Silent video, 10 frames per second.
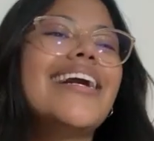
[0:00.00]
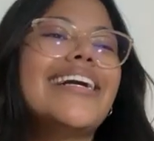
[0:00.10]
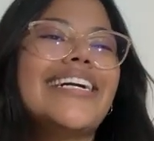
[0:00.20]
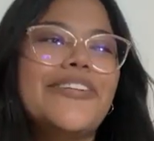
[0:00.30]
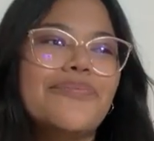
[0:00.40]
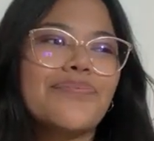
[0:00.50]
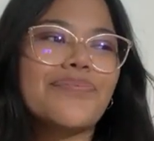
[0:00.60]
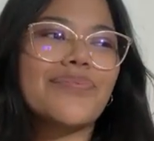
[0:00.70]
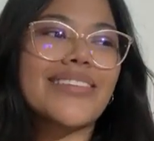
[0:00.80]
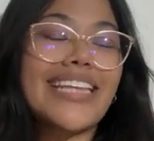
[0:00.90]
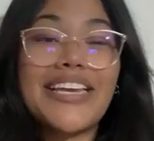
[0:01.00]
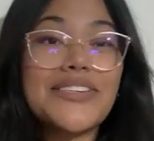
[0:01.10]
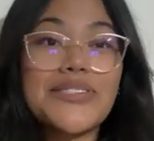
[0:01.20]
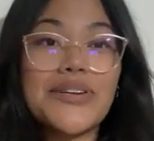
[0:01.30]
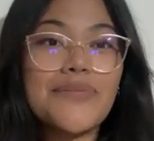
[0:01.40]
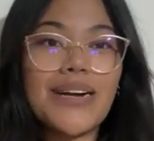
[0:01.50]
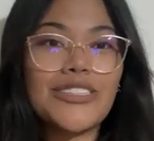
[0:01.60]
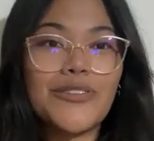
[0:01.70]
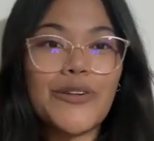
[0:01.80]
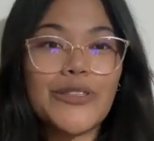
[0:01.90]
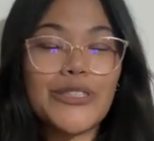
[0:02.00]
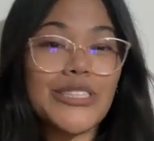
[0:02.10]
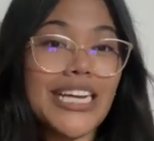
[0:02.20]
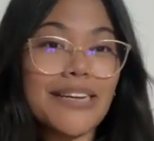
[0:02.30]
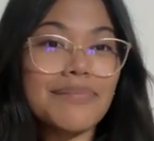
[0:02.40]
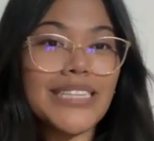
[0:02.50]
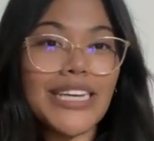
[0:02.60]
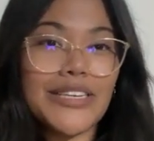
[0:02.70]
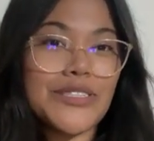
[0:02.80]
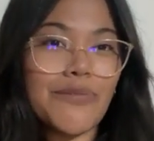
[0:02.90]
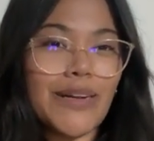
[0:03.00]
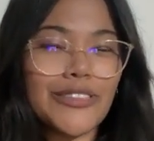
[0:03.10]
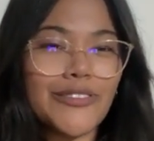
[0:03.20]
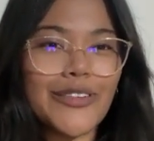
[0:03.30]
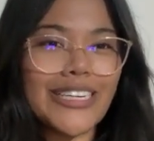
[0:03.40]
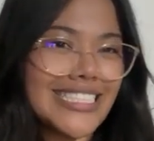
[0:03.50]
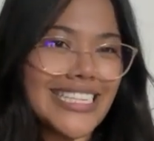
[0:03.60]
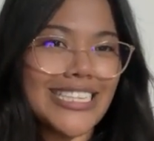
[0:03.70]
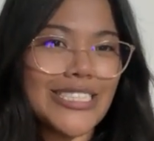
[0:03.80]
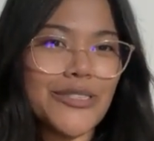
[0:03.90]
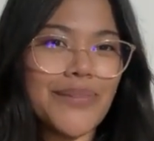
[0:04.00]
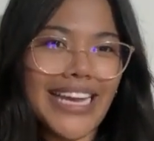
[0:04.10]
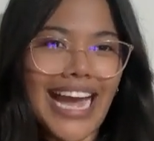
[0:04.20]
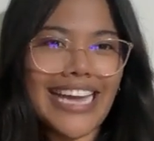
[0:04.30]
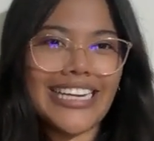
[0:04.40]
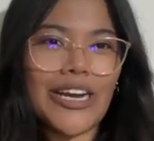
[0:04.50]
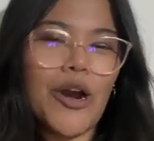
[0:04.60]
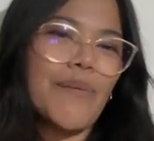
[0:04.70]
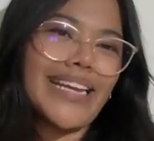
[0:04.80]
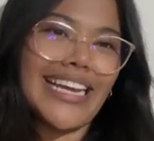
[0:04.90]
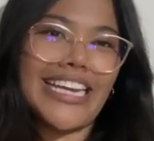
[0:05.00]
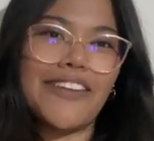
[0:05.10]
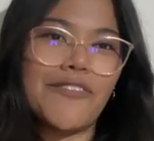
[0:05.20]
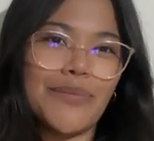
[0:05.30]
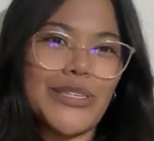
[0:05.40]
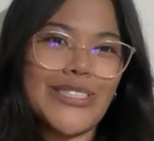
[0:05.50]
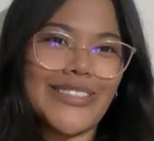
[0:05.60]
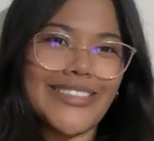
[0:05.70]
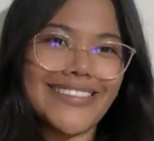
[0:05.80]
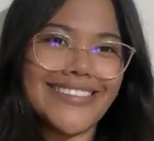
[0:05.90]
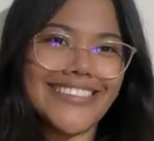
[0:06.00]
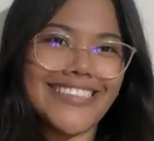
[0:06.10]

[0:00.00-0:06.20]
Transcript: Thank you so much for your time. Thank you so much for listening to me, and I hope I can hear from you soon.